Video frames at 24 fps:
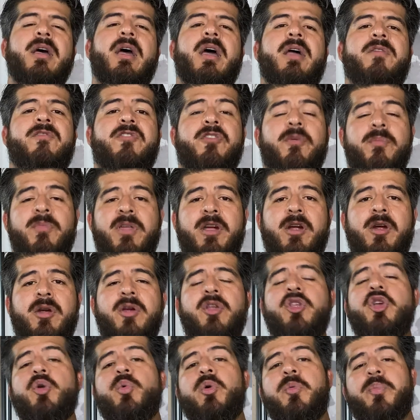And from there,
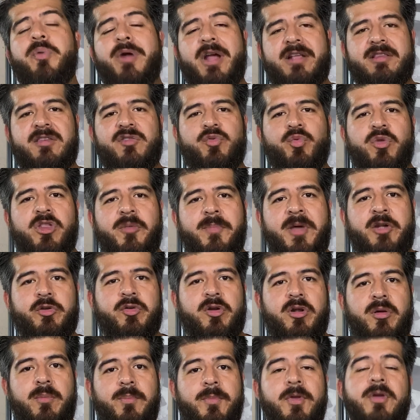you would practice with a
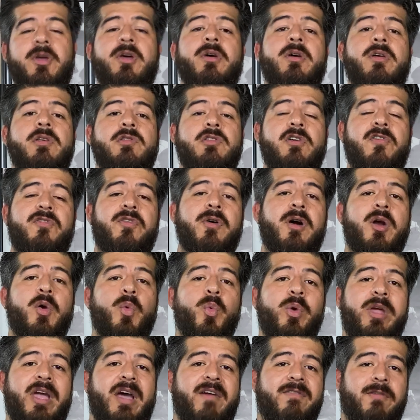metronome. So far,
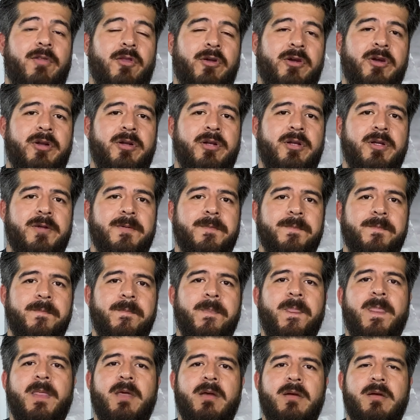we have learned
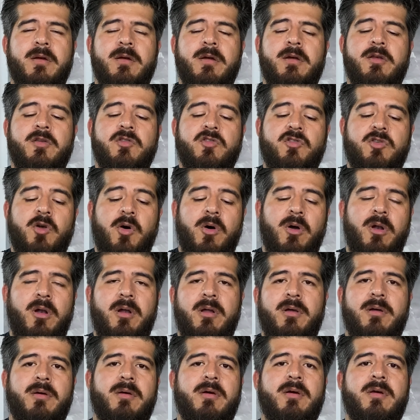sol,
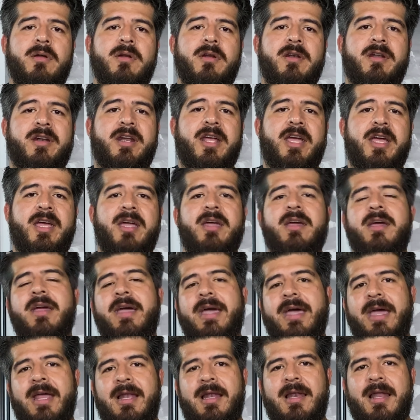re,
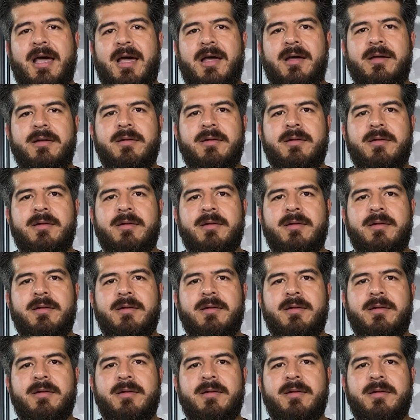and la.